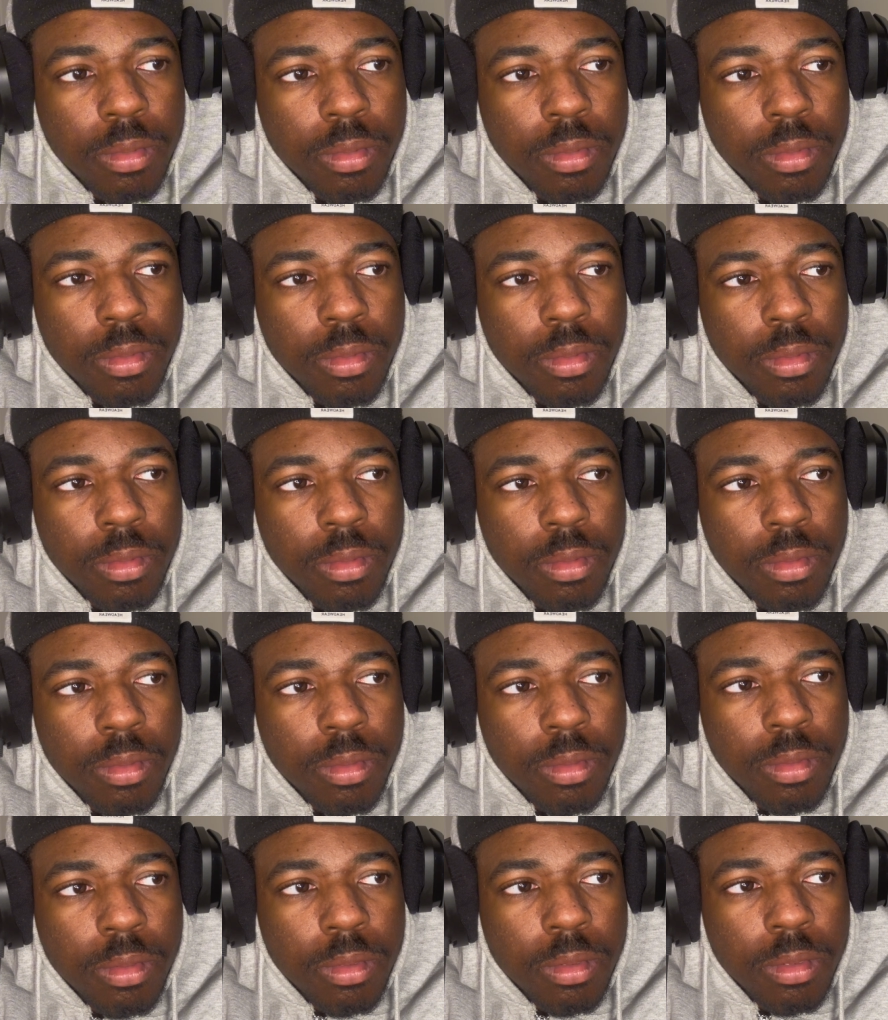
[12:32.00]

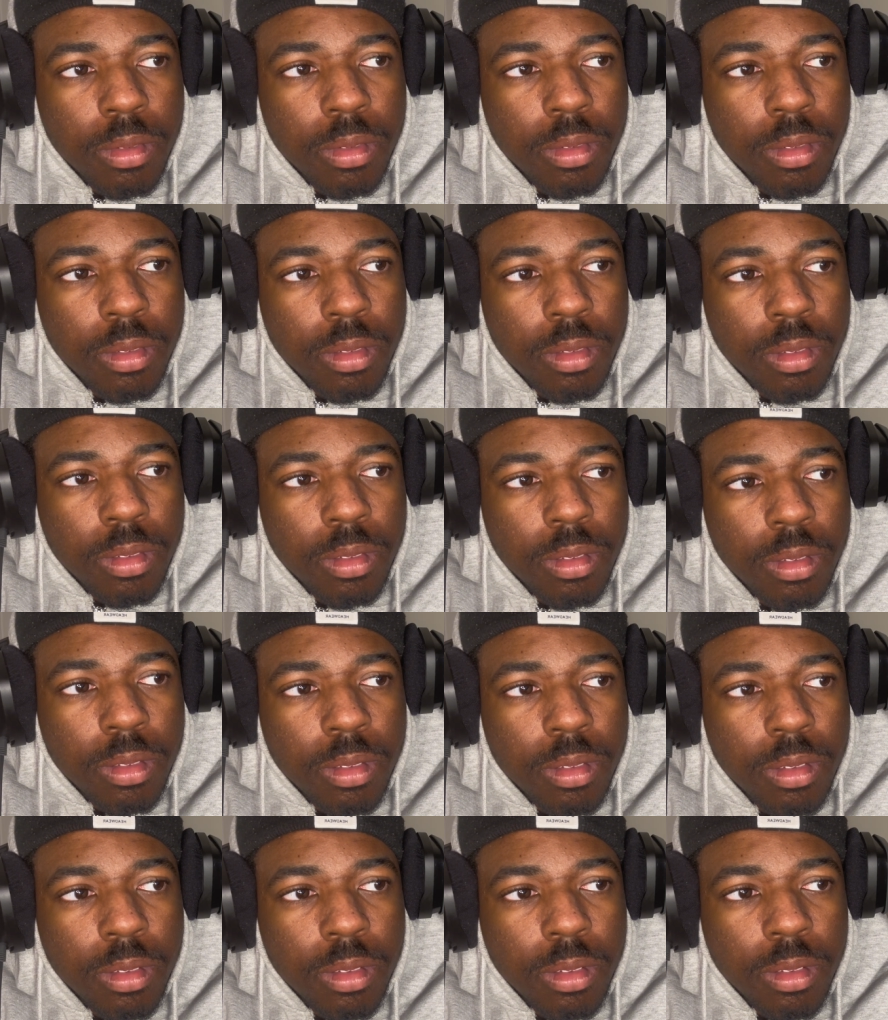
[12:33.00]

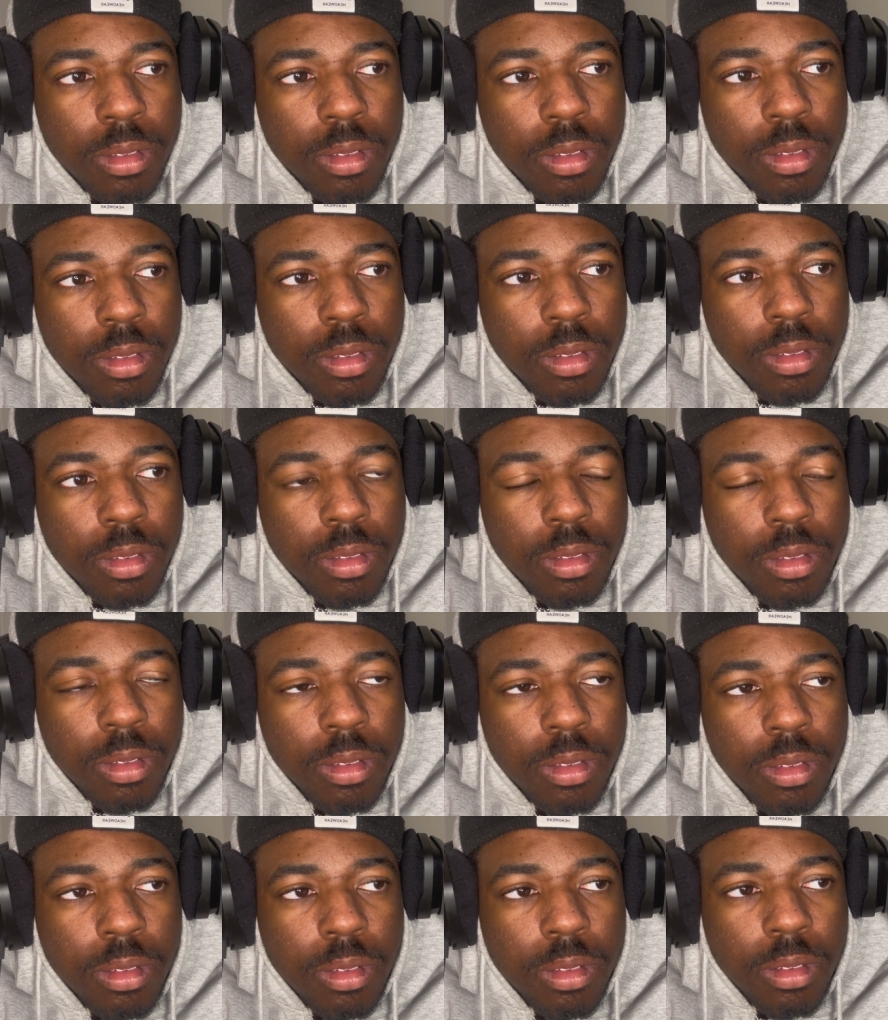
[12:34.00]

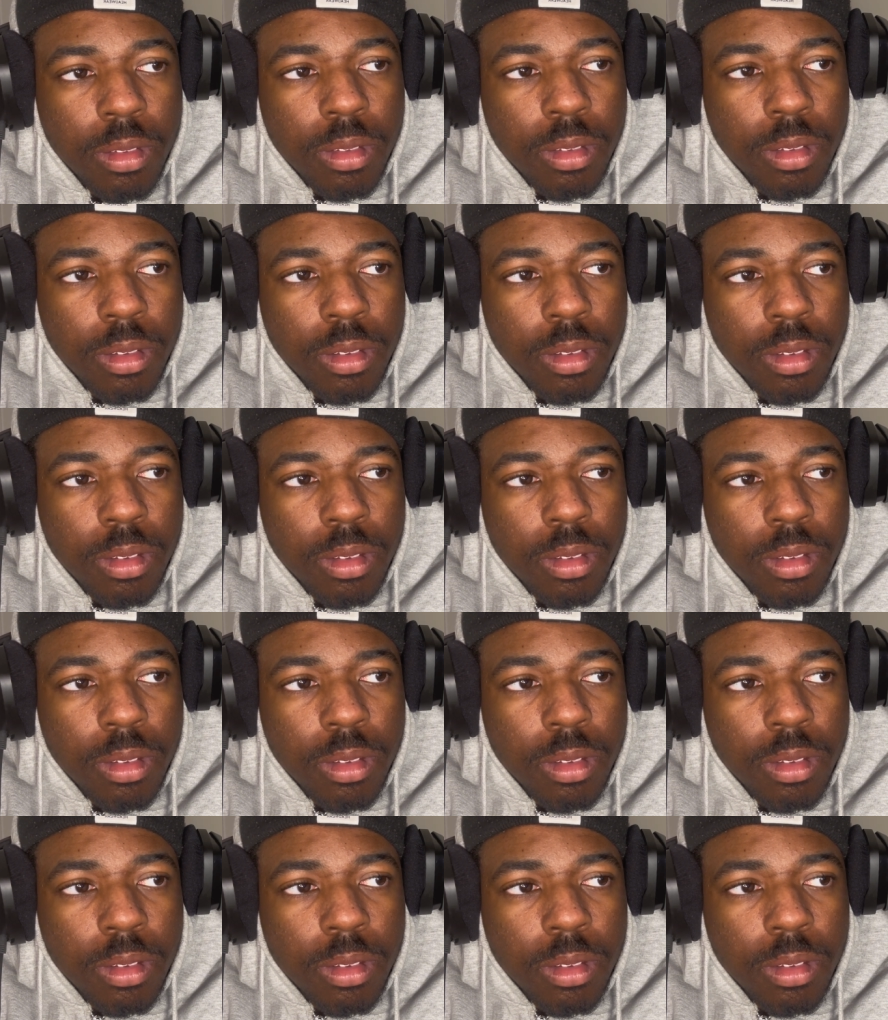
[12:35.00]
(no one is talking)